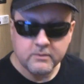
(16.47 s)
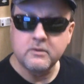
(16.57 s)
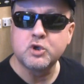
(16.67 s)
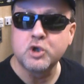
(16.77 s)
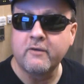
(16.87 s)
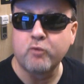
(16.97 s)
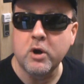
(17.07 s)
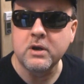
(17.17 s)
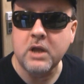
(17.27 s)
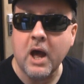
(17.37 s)
the
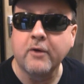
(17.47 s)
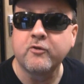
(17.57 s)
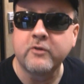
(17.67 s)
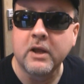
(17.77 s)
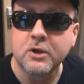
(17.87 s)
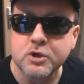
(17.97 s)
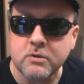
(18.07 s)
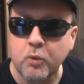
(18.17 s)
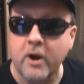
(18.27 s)
Chevron gas station,